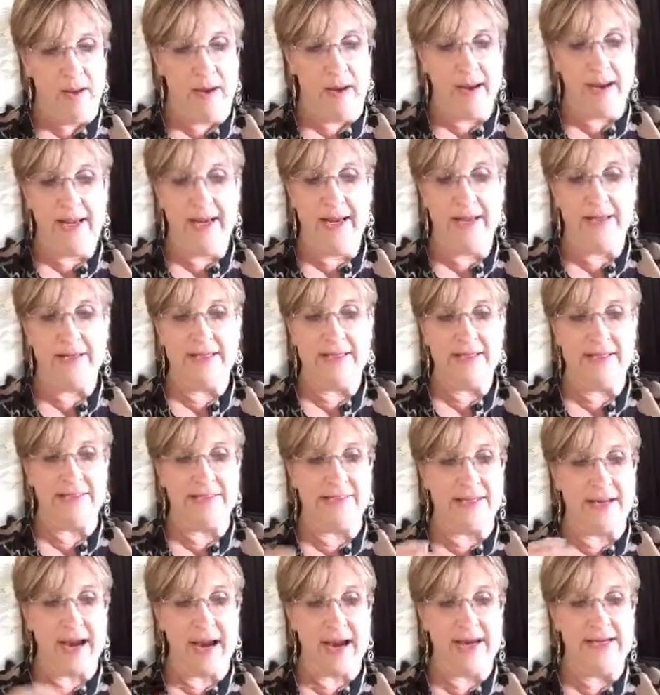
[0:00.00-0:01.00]
again, this
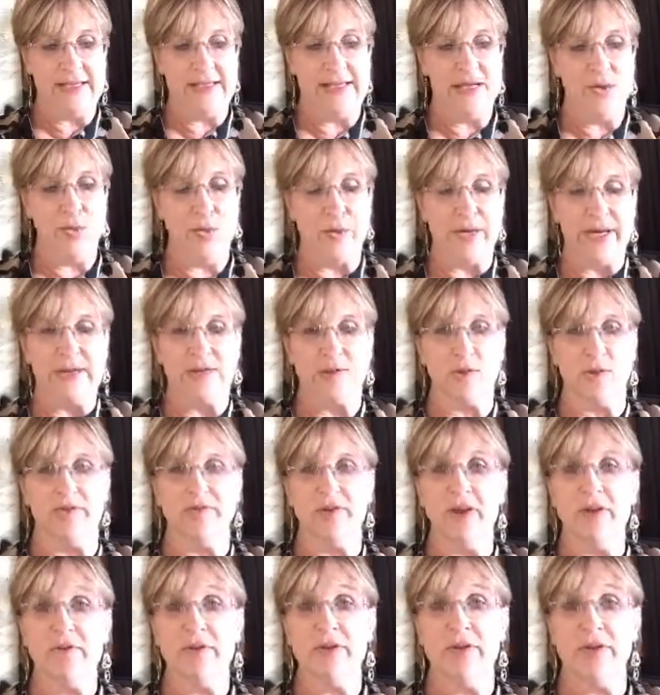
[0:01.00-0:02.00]
is an ideal week. So if
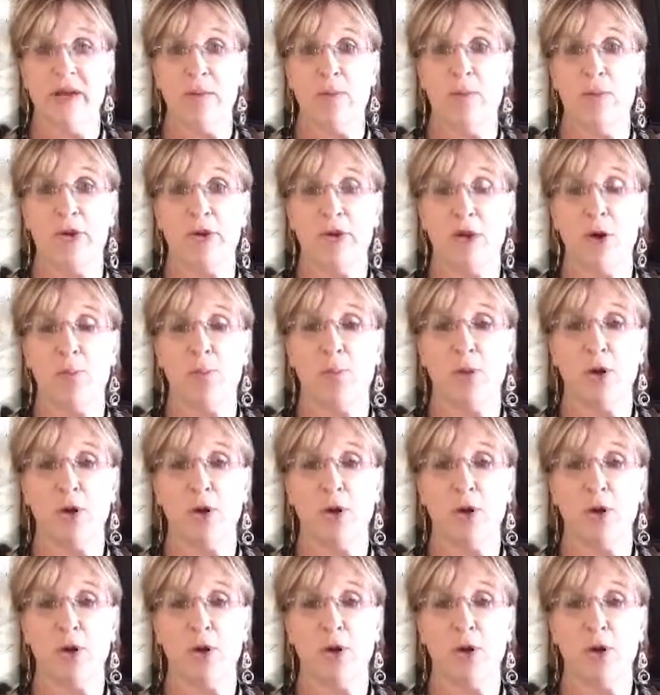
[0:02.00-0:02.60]
everything were to go